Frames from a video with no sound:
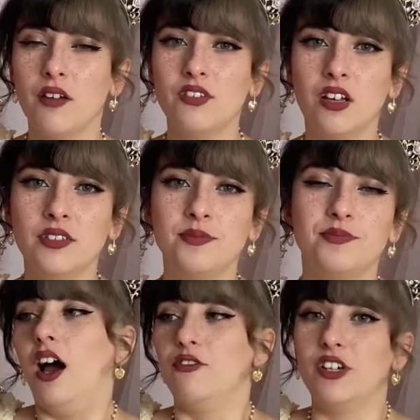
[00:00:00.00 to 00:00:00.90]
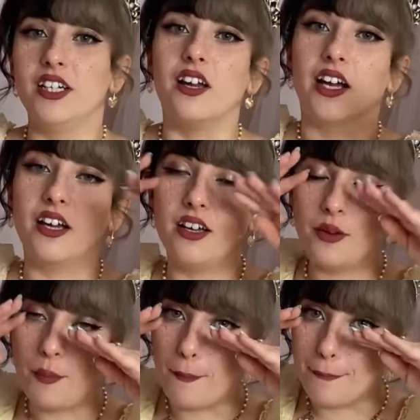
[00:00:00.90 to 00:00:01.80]
done. I really like
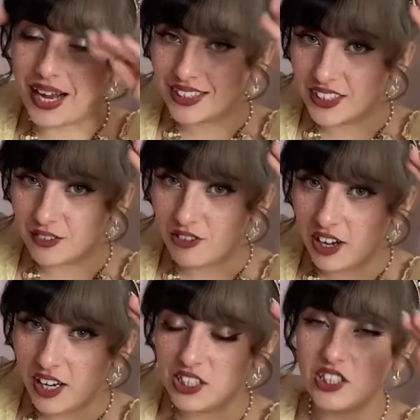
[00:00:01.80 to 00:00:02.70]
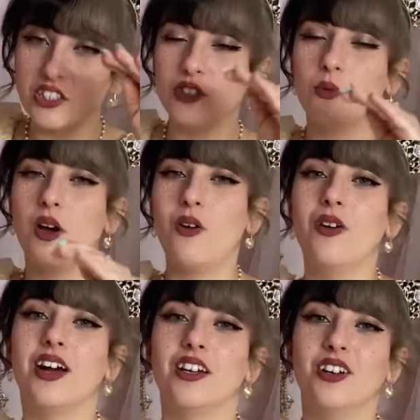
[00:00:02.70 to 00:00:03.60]
massive eyelashes as well,
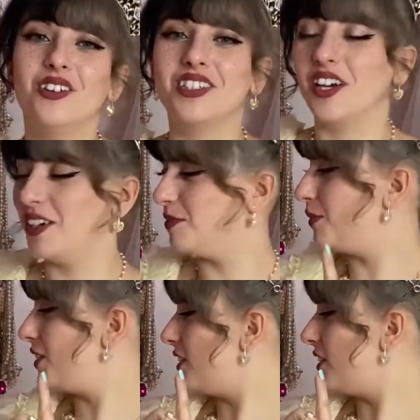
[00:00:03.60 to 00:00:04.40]
and a lot of times